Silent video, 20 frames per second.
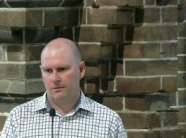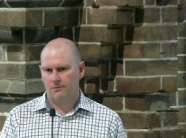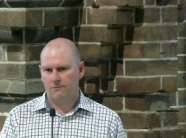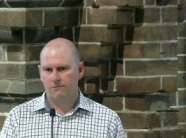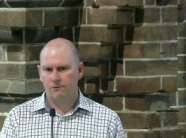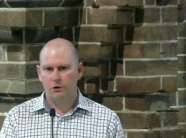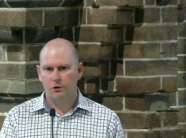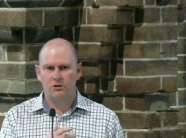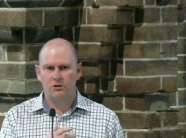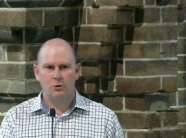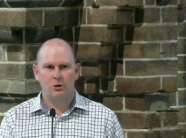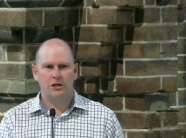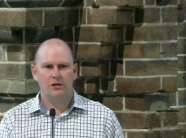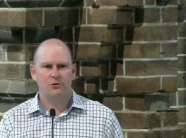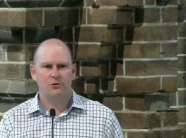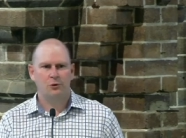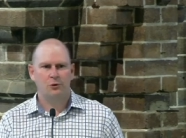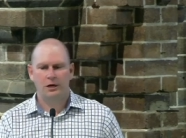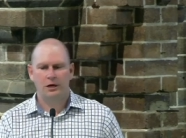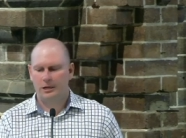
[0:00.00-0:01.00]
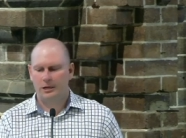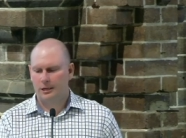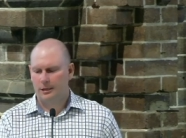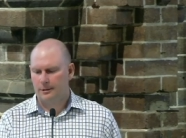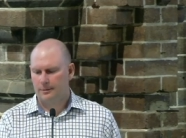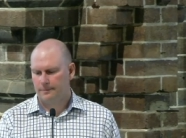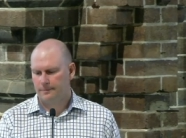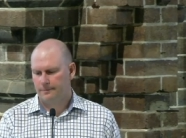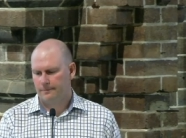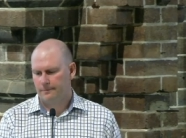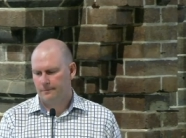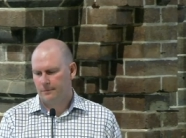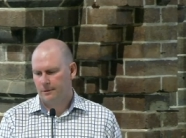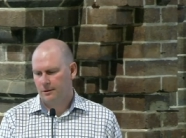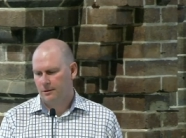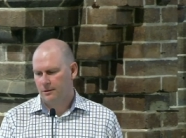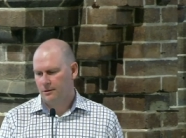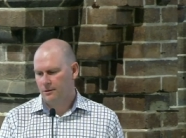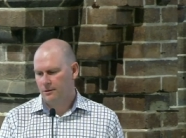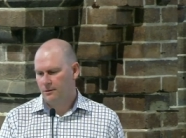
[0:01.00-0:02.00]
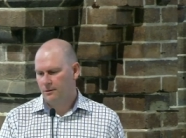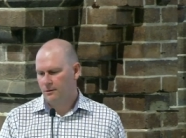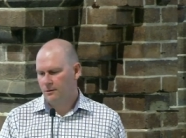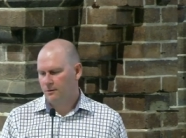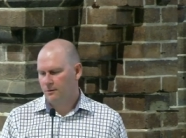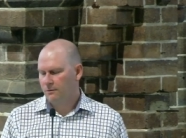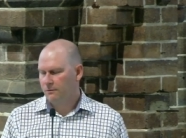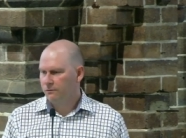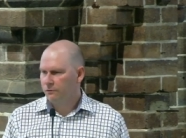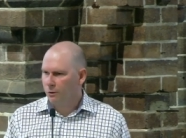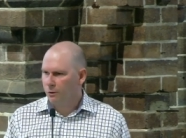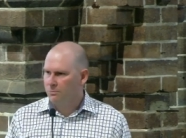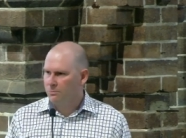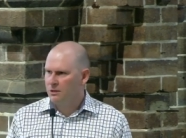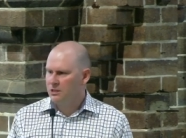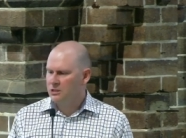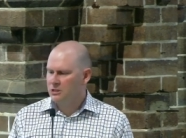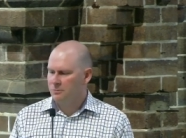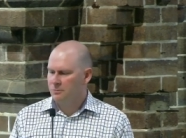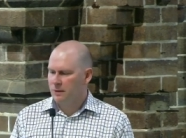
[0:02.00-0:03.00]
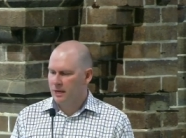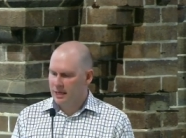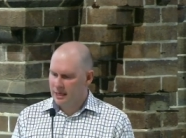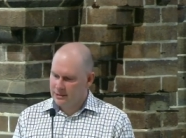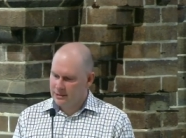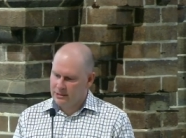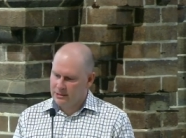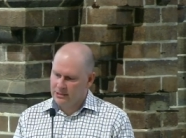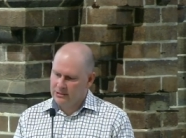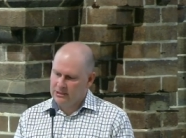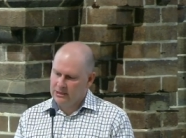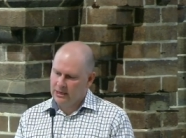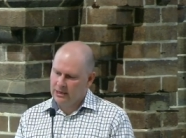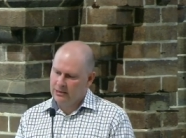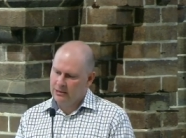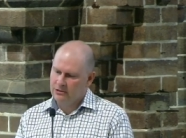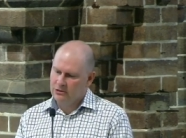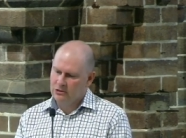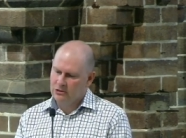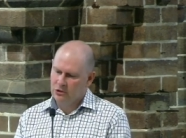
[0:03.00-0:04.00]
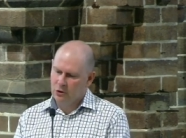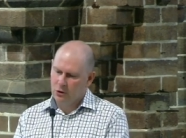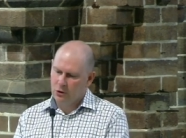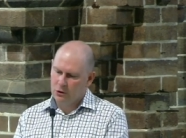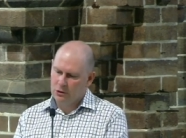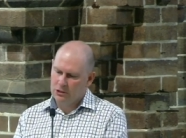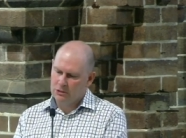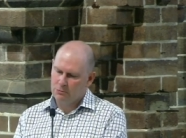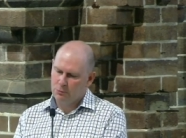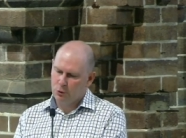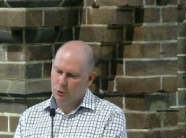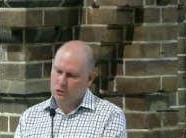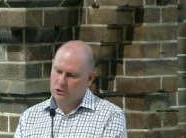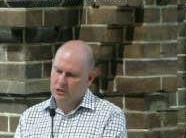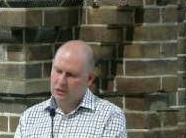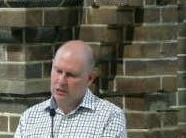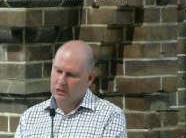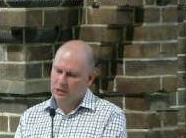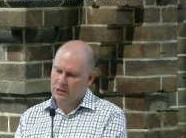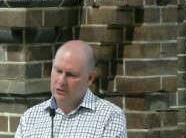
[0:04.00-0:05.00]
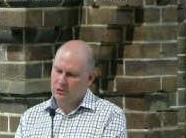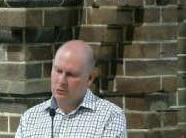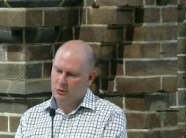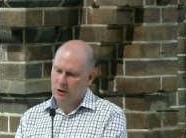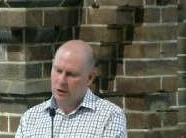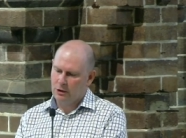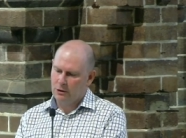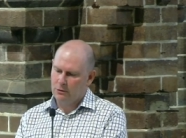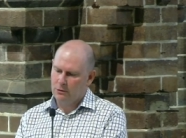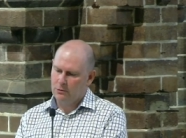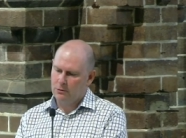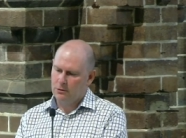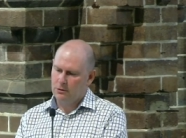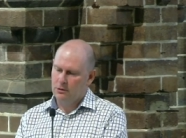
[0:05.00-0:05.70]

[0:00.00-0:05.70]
Verse 23 From this man's descendants, God has brought to Israel